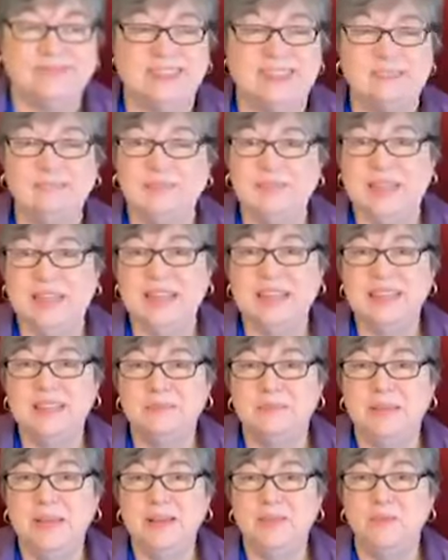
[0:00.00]
I'm getting to
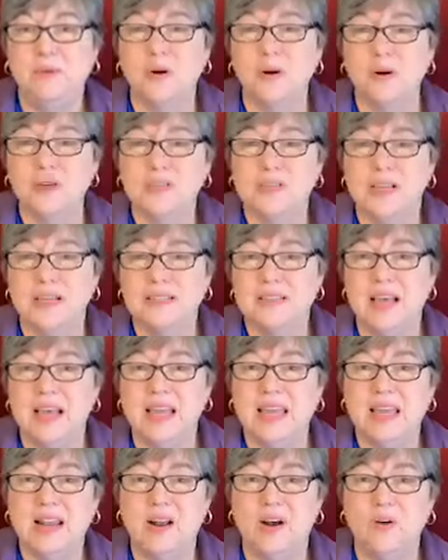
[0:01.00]
be worse as I
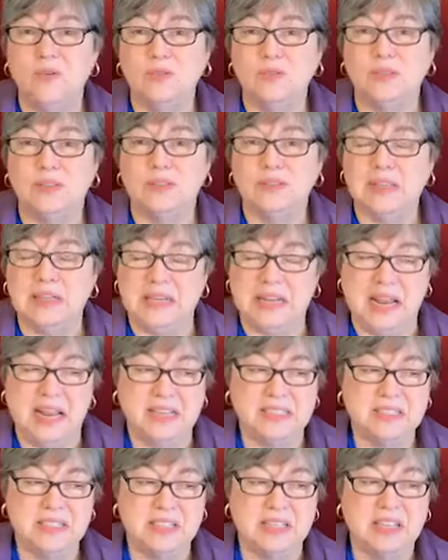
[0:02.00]
get older. And
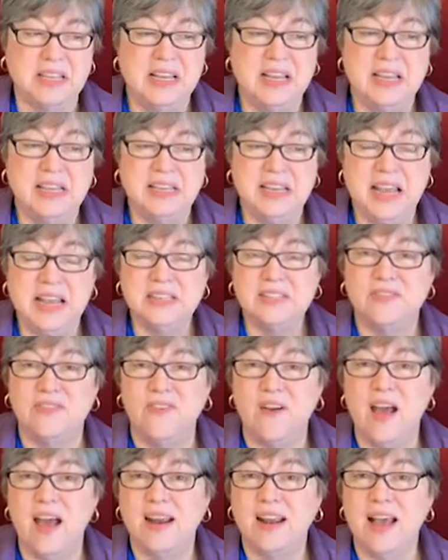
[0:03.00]
next
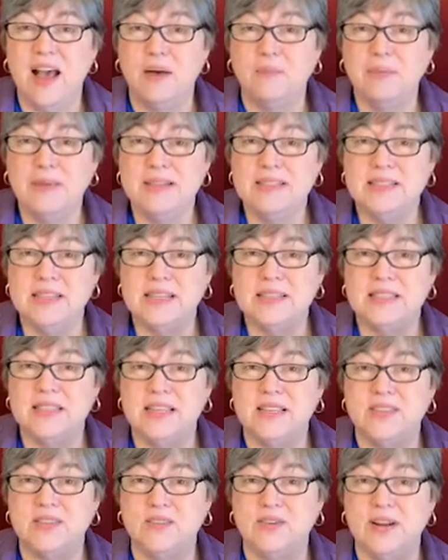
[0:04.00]
Friday I'll be
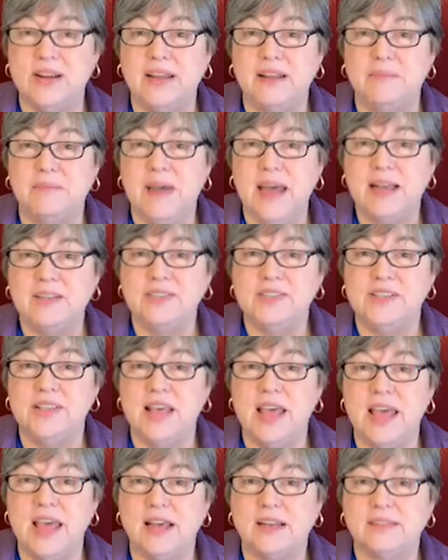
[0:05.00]
63. Imagine
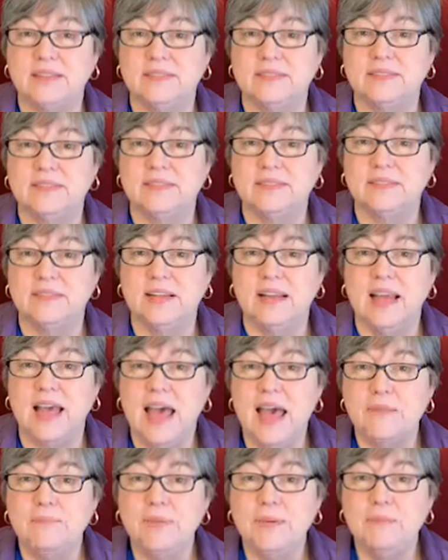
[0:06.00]
that.
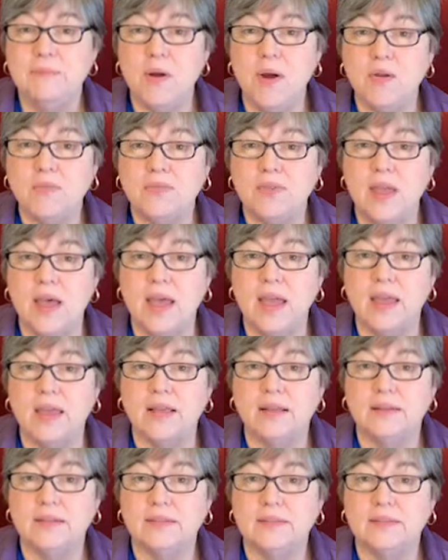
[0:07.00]
Happy birthday,